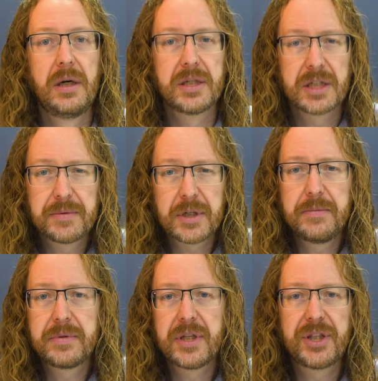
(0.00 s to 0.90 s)

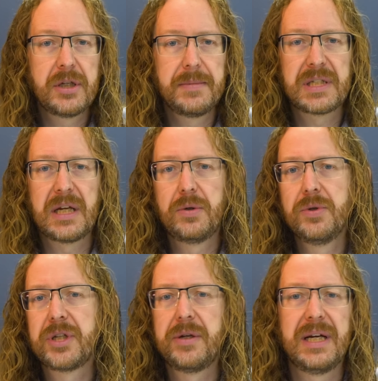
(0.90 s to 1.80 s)
Sometimes the thermostat
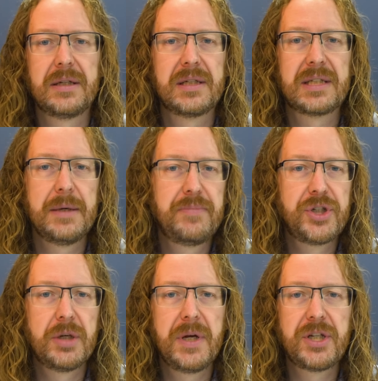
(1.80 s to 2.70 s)
also handles
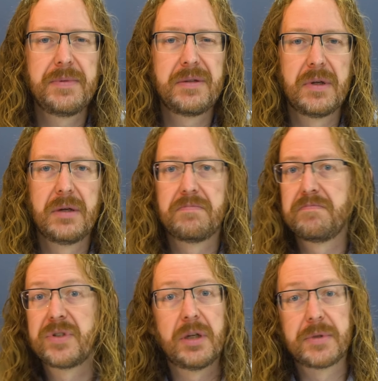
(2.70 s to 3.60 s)
temperature measurement,
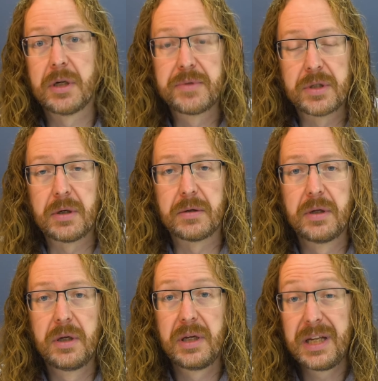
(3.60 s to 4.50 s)
sometimes not.
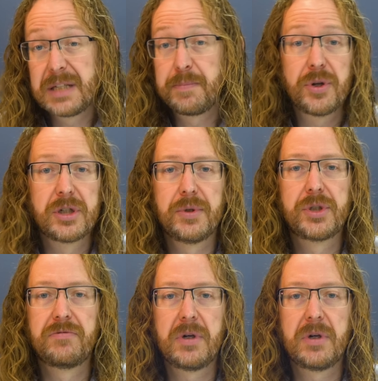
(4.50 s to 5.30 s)
It is possible to